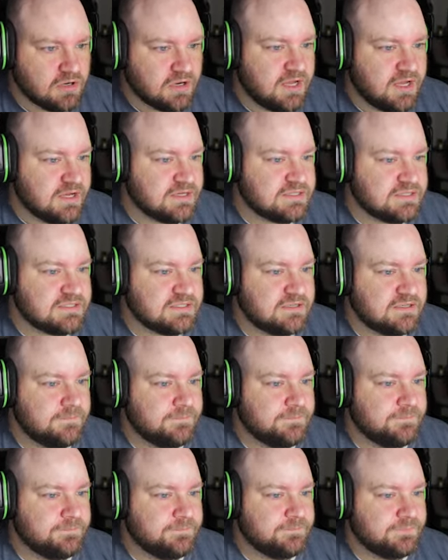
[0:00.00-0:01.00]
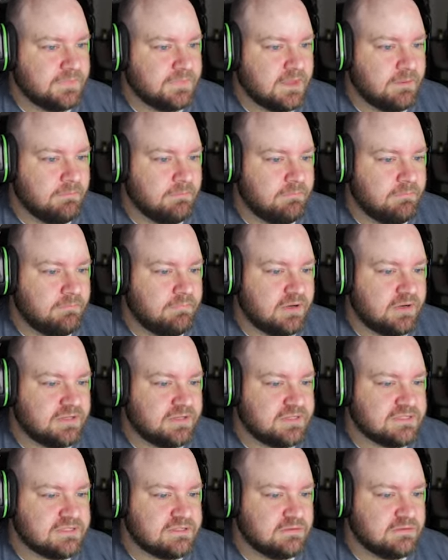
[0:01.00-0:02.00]
case. But
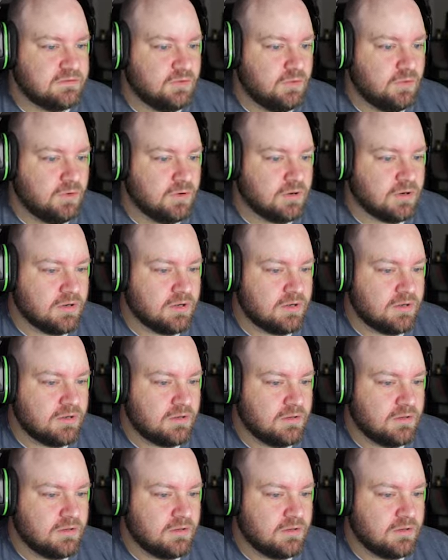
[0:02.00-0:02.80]
it's Laura.